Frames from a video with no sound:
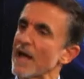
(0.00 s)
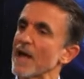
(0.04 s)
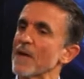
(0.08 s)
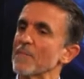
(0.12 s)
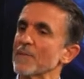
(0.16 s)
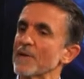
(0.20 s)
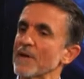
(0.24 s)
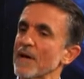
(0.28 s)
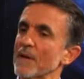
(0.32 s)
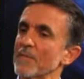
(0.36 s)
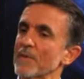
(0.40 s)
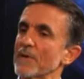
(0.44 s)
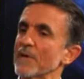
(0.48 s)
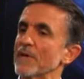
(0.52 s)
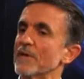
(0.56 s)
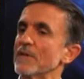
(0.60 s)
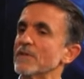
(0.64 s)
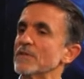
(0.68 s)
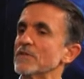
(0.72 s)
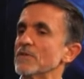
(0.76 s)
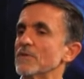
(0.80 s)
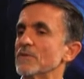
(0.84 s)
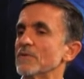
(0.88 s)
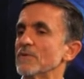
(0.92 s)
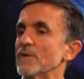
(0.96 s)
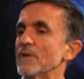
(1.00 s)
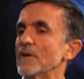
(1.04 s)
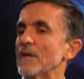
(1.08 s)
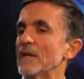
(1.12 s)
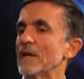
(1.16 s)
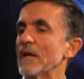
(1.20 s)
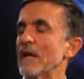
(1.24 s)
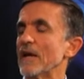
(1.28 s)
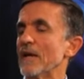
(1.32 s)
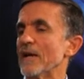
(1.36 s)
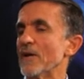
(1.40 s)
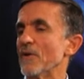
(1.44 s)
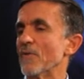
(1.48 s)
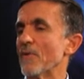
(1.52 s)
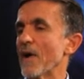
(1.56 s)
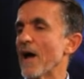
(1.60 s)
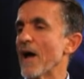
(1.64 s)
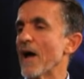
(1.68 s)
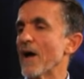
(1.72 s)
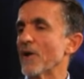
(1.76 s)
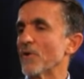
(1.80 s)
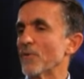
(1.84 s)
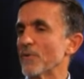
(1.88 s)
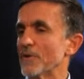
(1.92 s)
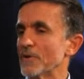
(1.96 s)
coming into
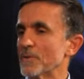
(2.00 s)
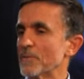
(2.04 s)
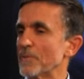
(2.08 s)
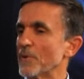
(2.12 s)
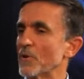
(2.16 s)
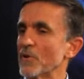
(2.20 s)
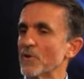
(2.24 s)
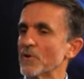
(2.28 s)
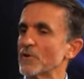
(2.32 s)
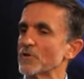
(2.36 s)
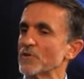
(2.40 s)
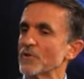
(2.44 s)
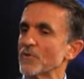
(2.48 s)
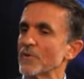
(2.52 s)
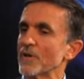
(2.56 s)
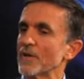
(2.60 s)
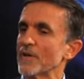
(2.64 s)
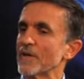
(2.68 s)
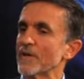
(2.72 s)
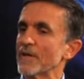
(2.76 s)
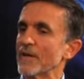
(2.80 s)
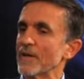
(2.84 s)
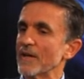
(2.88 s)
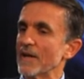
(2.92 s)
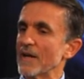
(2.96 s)
Iran or into Persia,